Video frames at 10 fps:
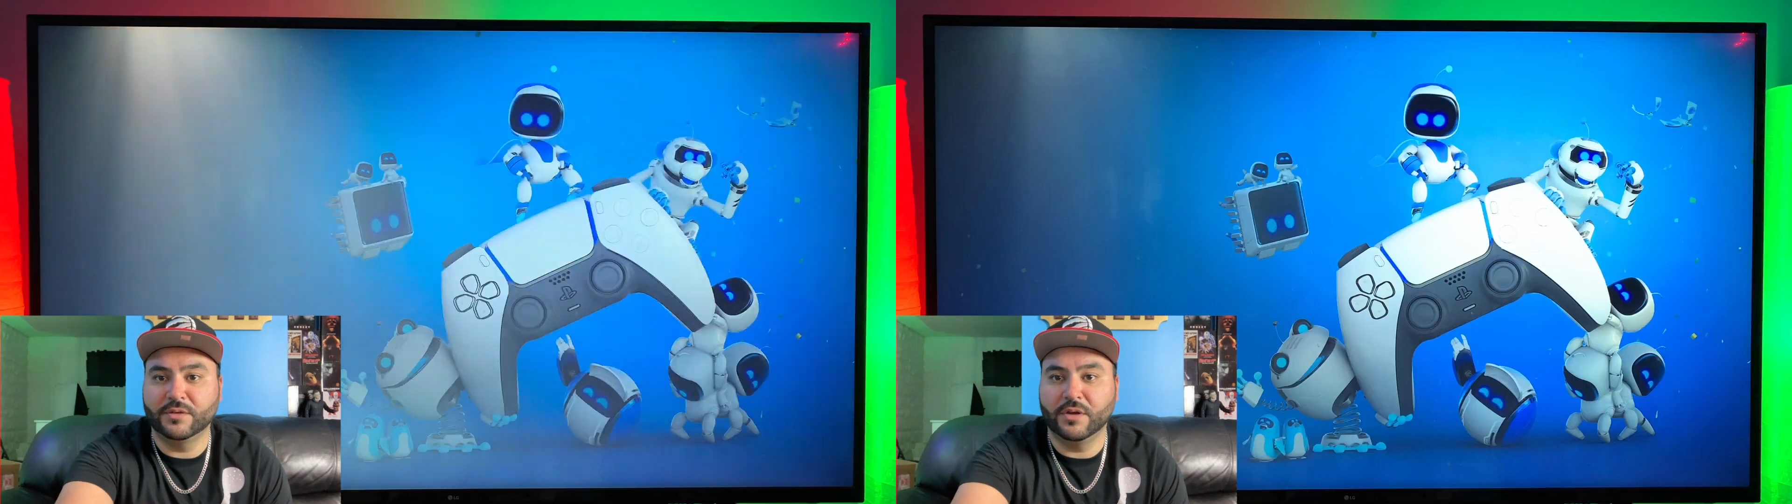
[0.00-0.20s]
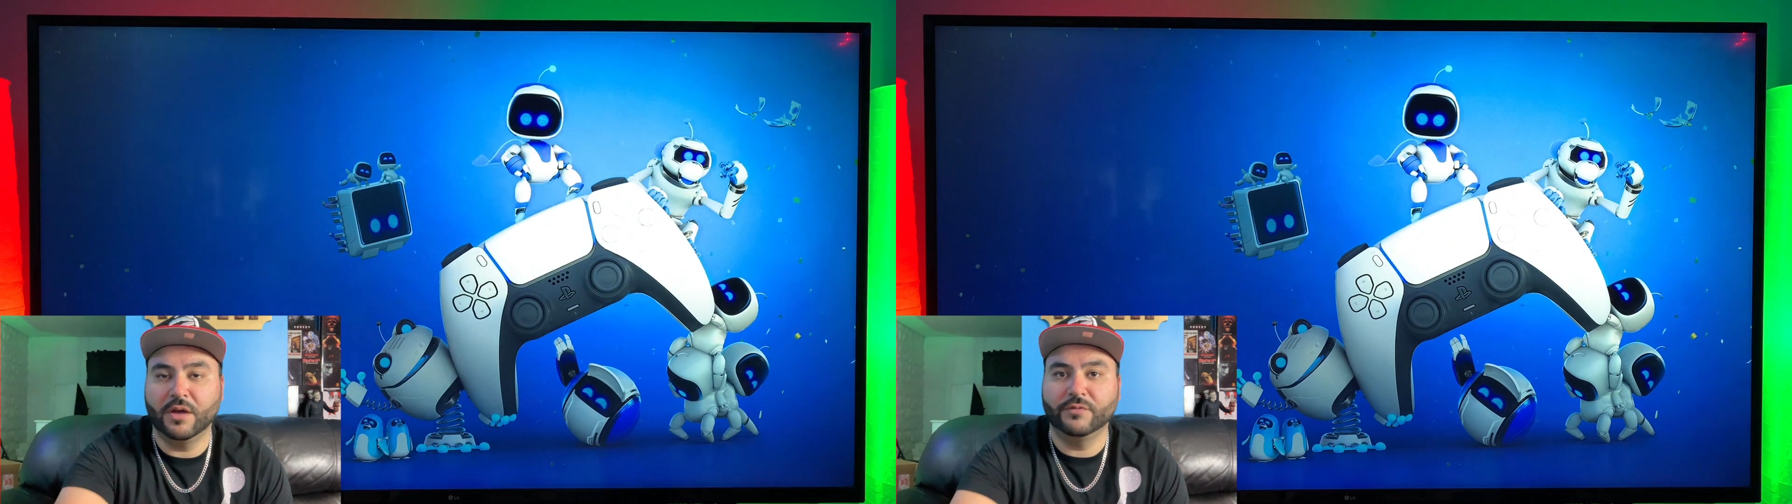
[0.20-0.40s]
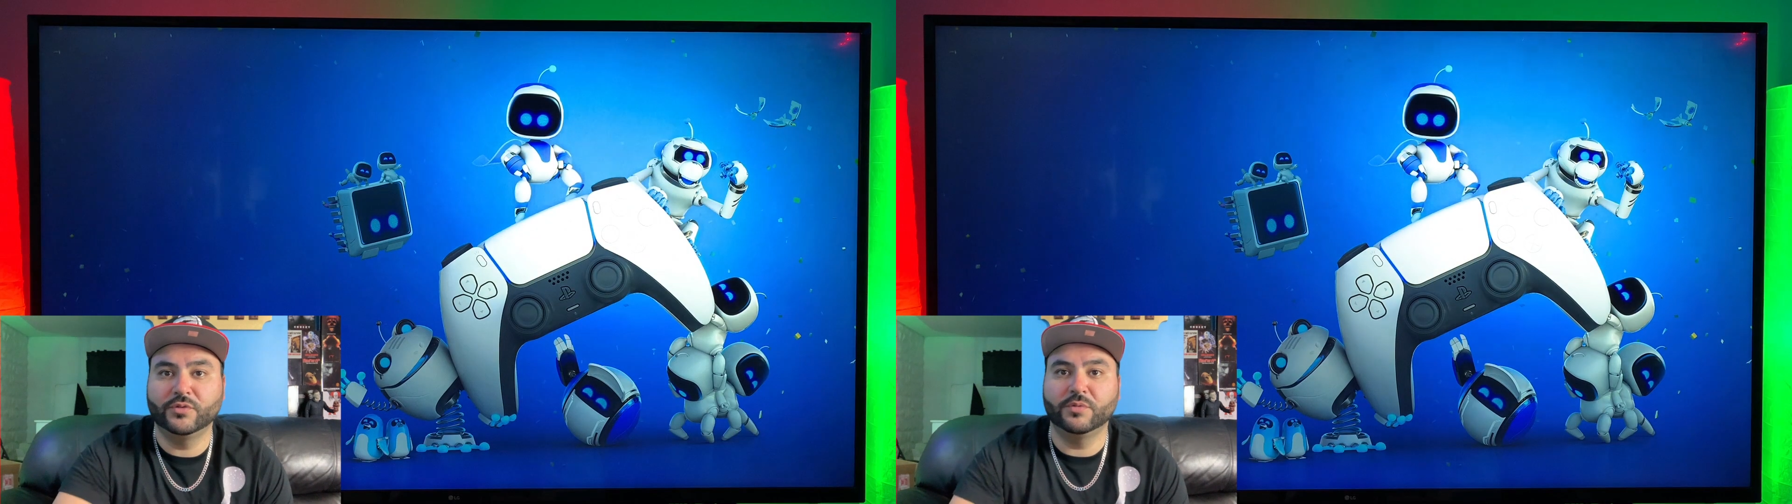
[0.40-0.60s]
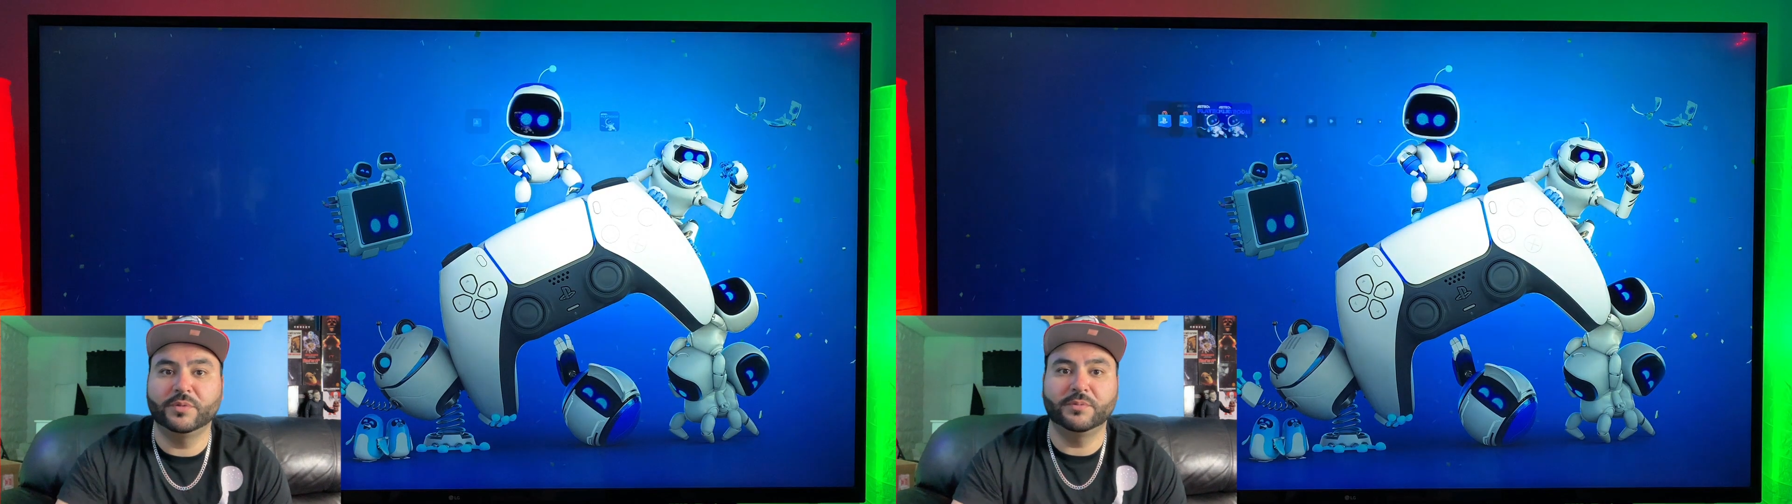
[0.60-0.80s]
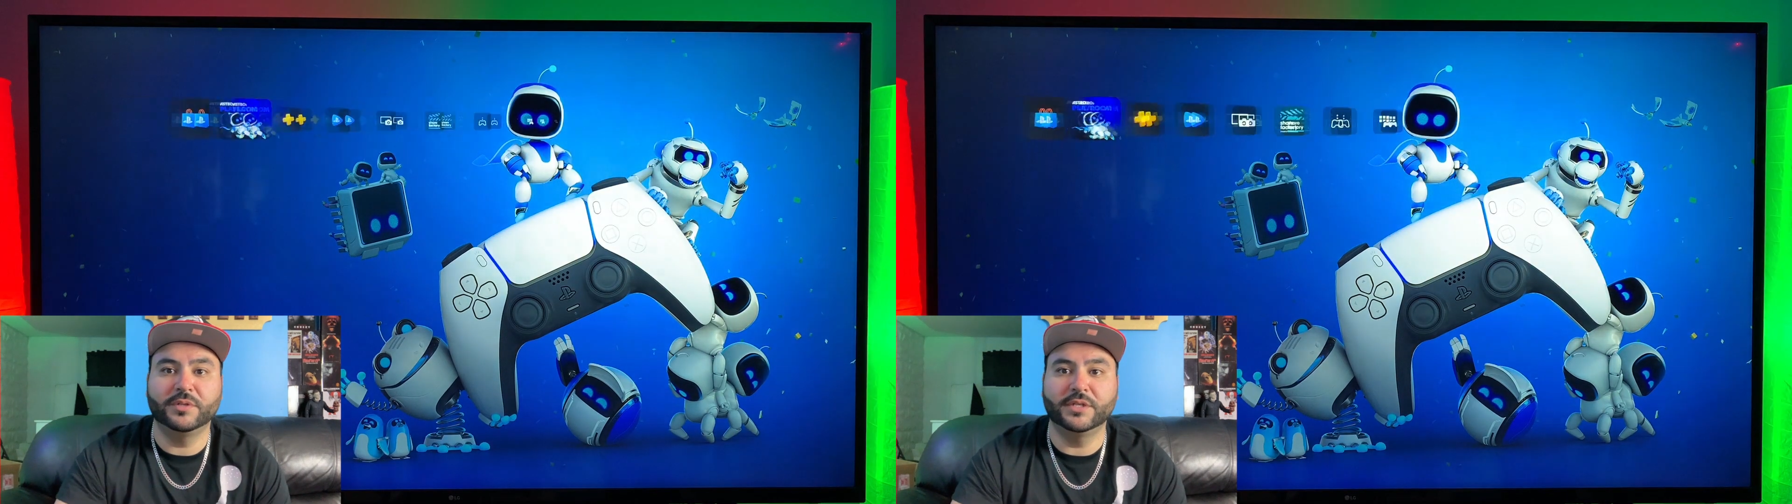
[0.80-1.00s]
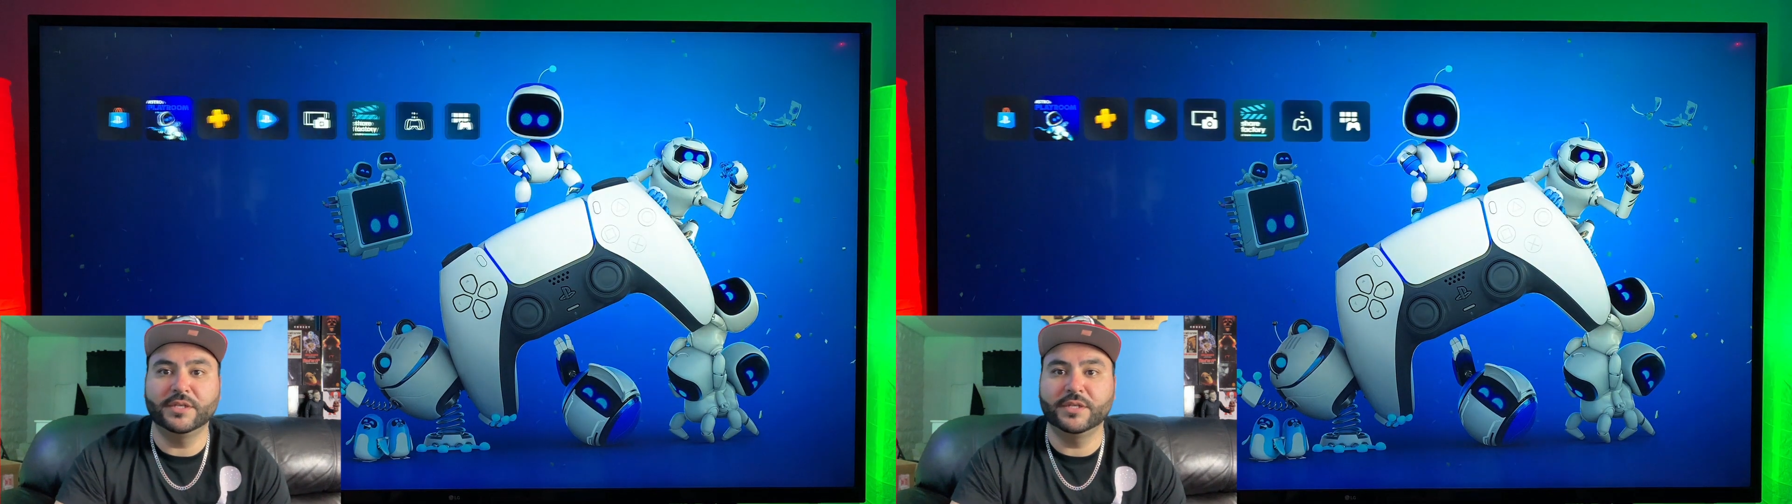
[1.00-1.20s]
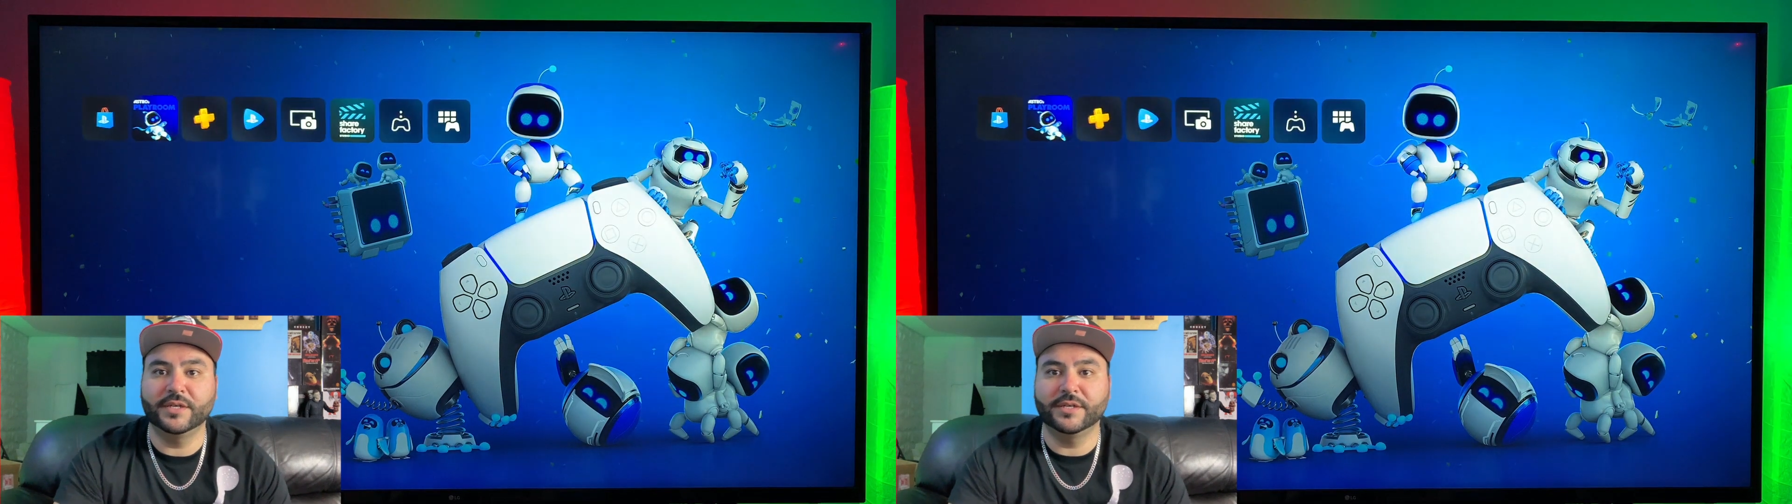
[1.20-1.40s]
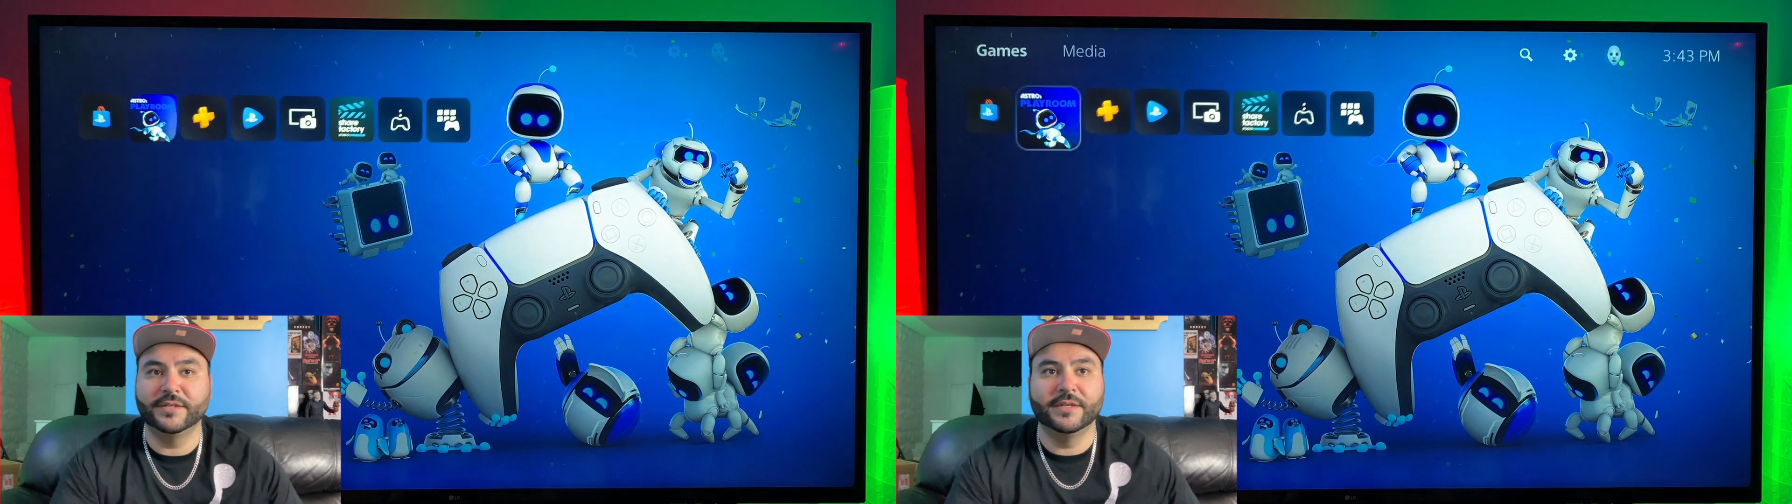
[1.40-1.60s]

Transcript: offshore people in India,